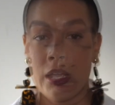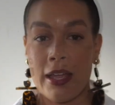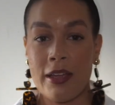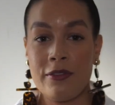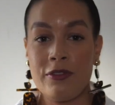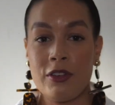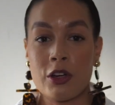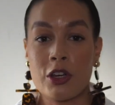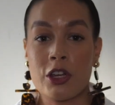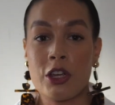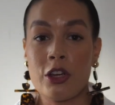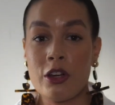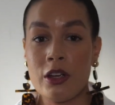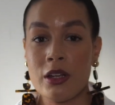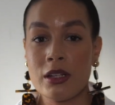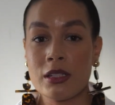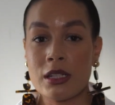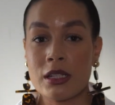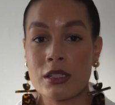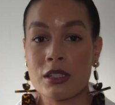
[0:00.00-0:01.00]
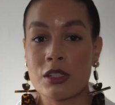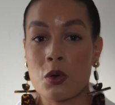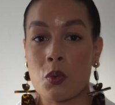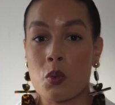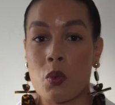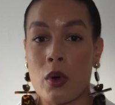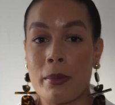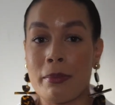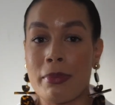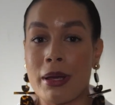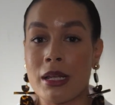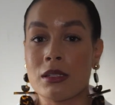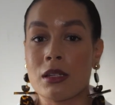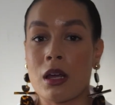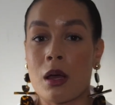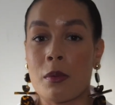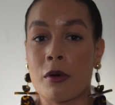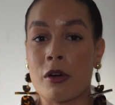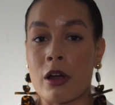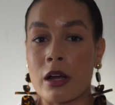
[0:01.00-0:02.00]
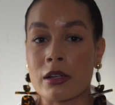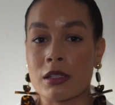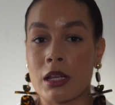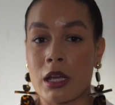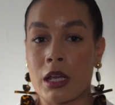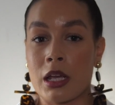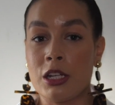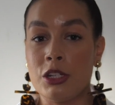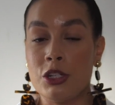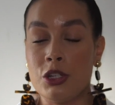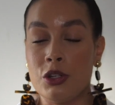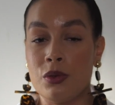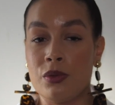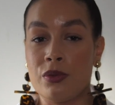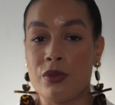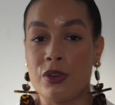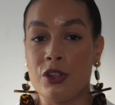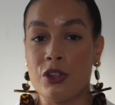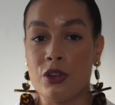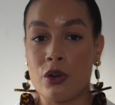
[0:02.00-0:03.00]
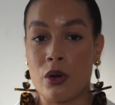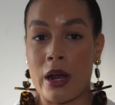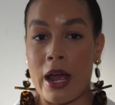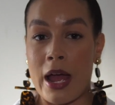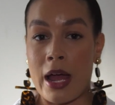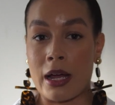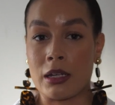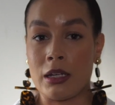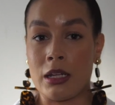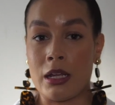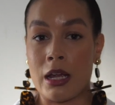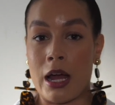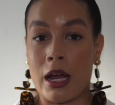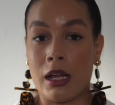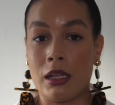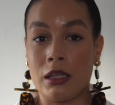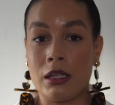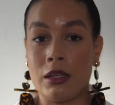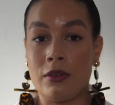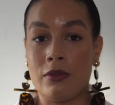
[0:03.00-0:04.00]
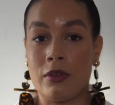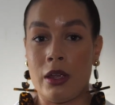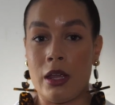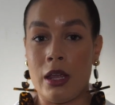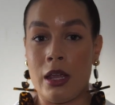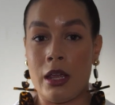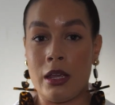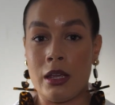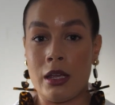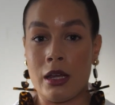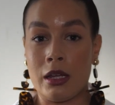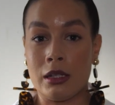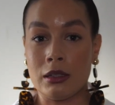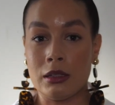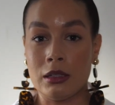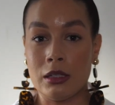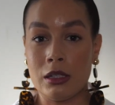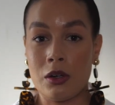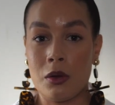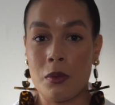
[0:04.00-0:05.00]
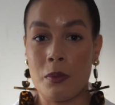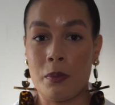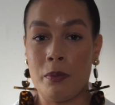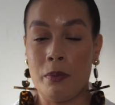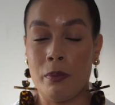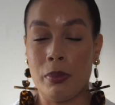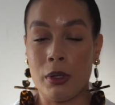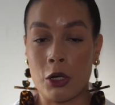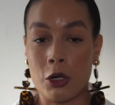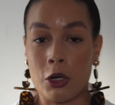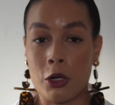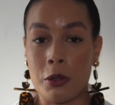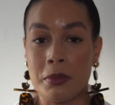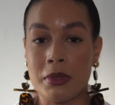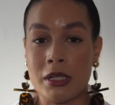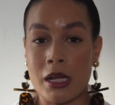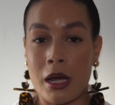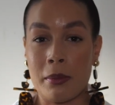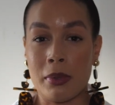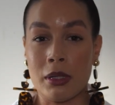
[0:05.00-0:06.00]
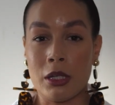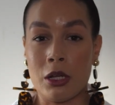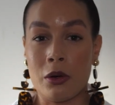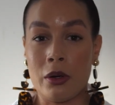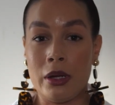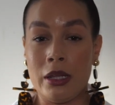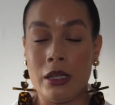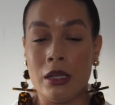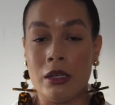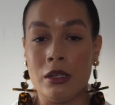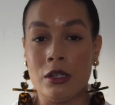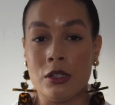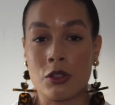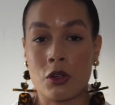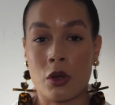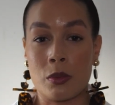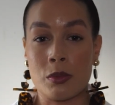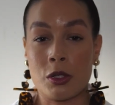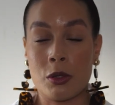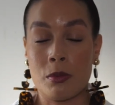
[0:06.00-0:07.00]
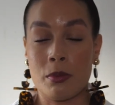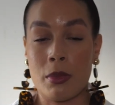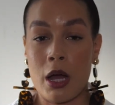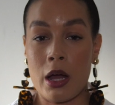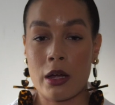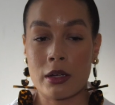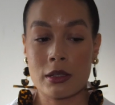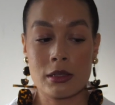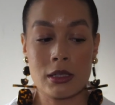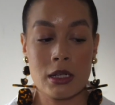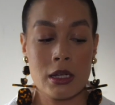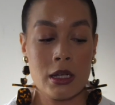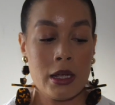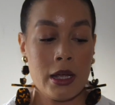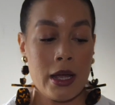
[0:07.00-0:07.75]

If you're curious as to what benzoyl peroxide can do for your acne, I'll leave a little blurb down below in the description box.